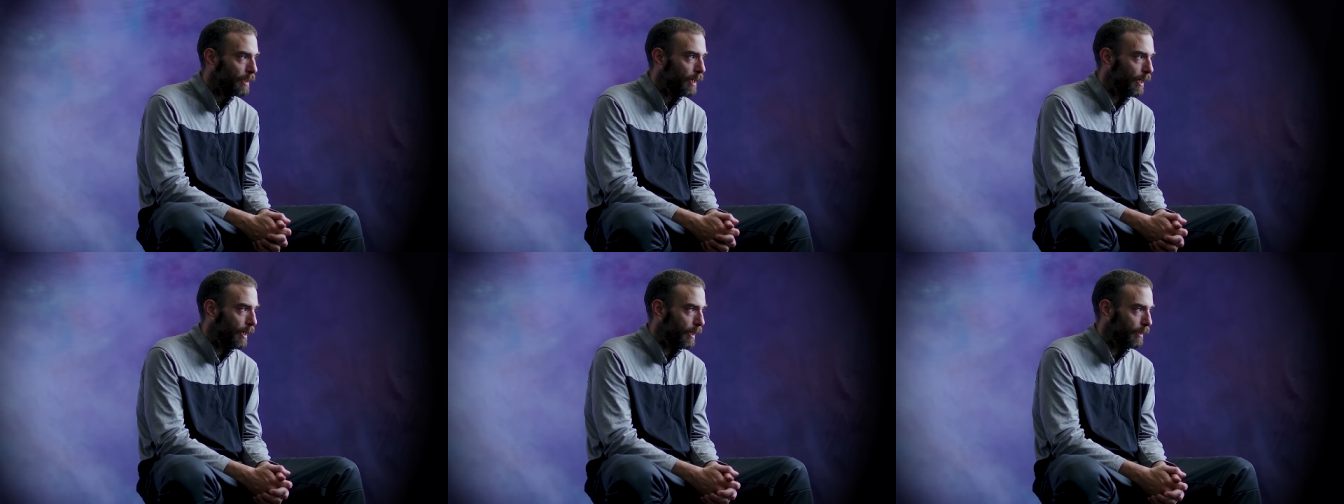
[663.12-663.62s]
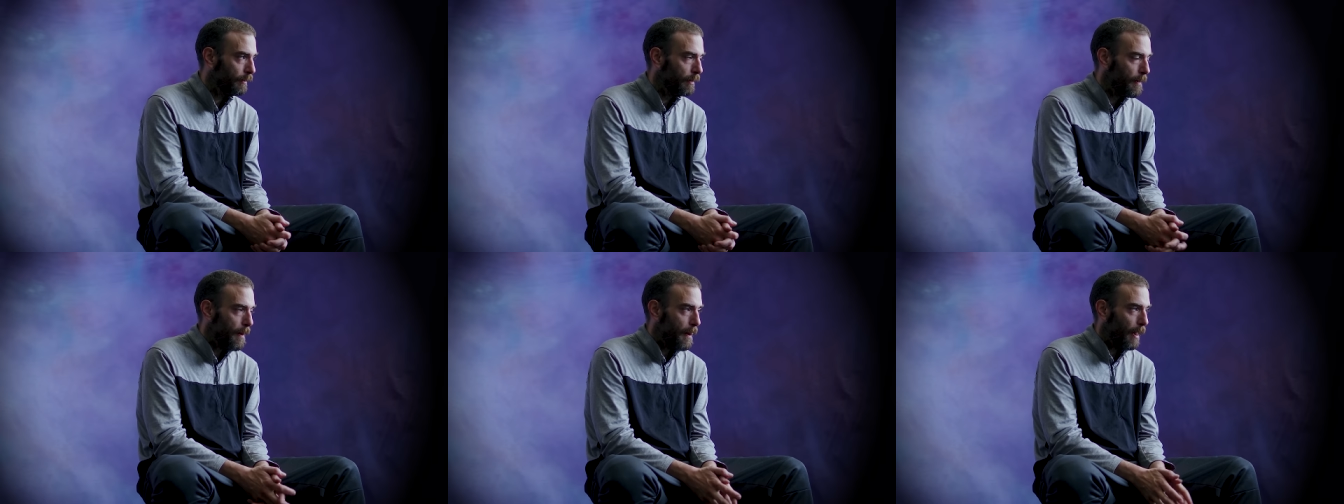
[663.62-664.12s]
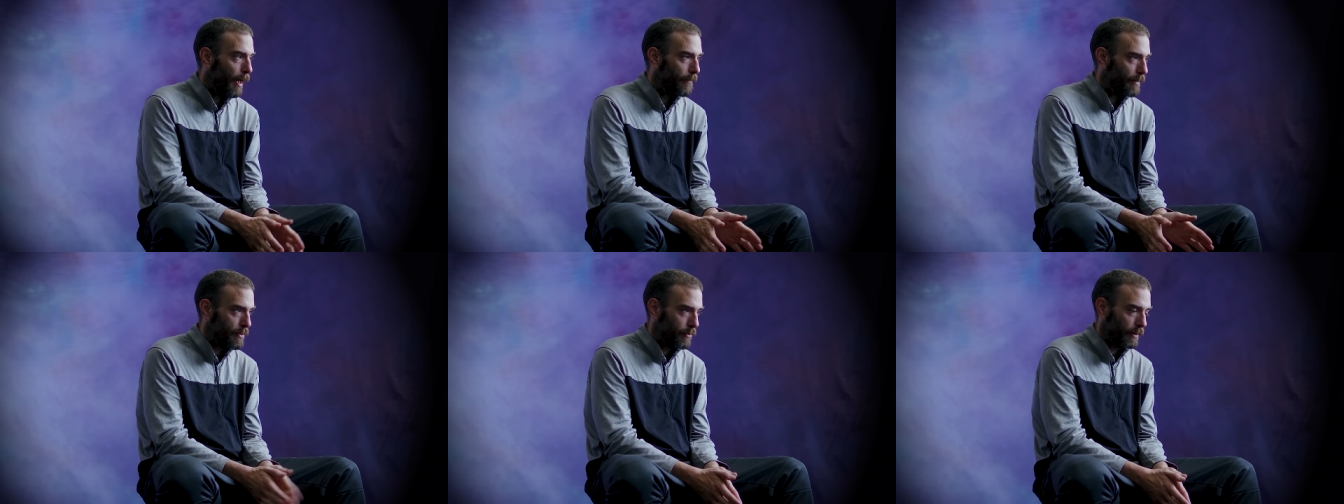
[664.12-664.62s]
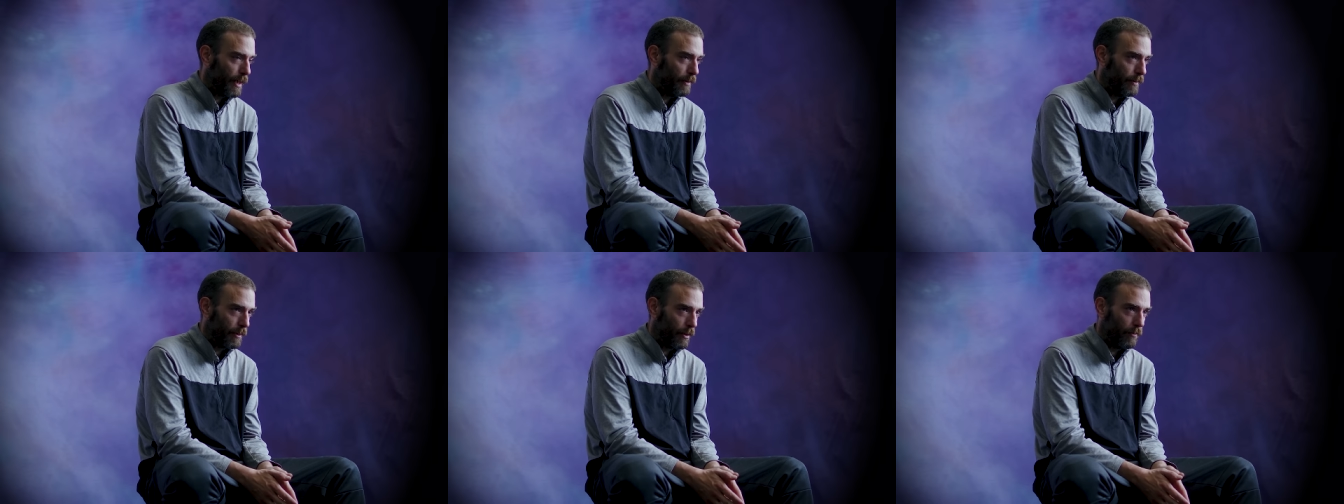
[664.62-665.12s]
uh, i eventually got
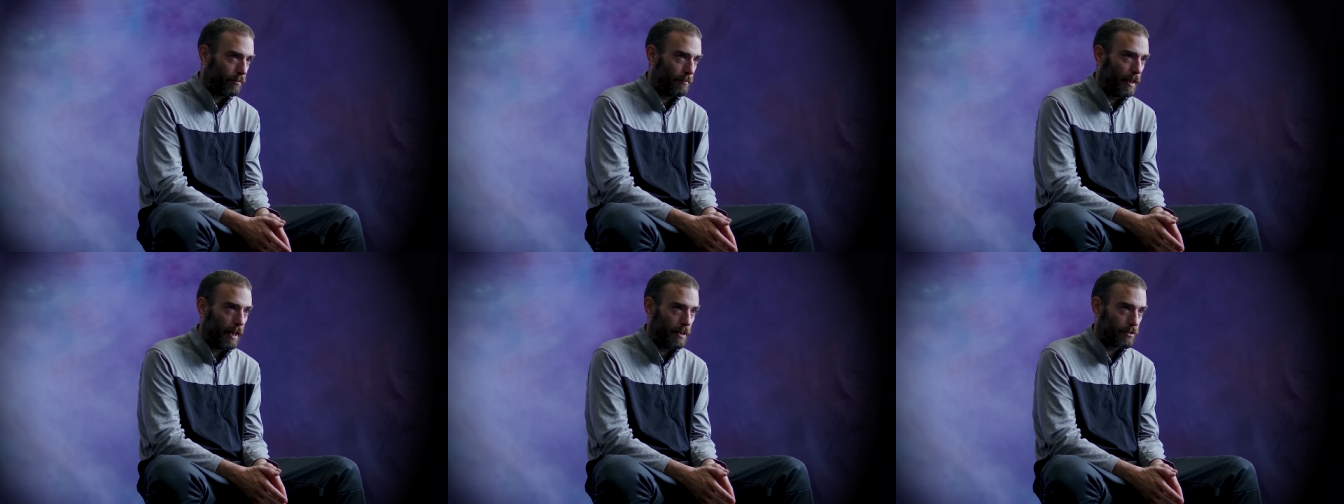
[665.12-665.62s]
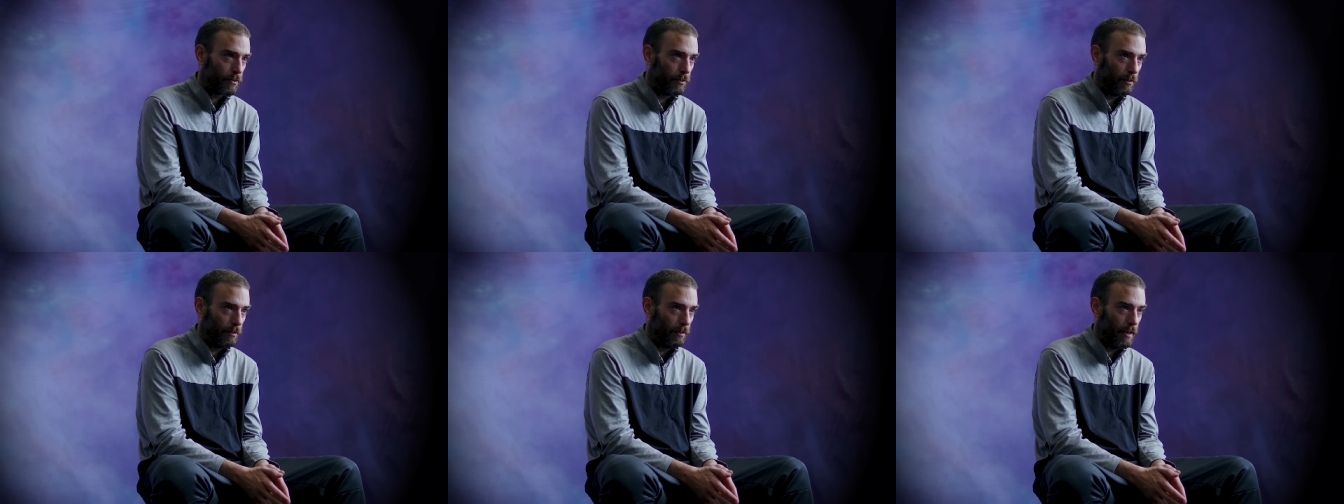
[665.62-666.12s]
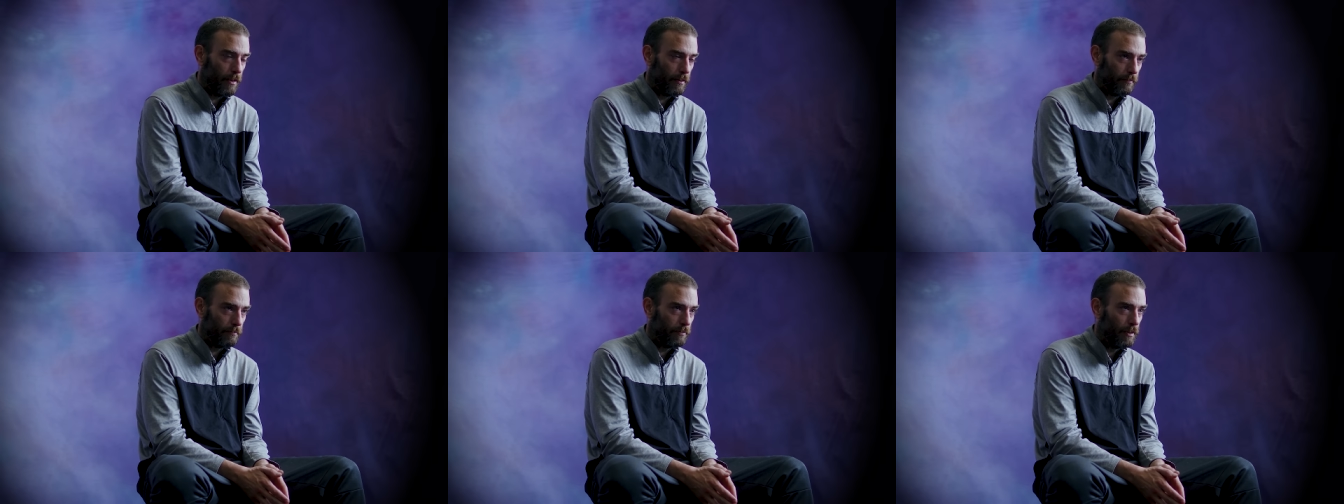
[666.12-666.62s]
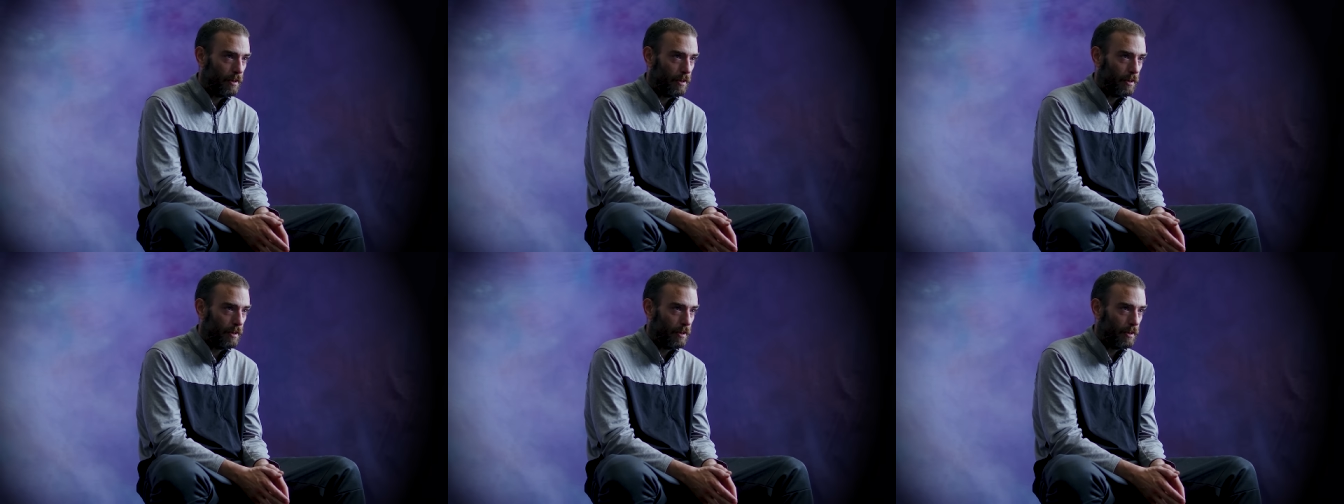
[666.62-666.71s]
let go from the high school and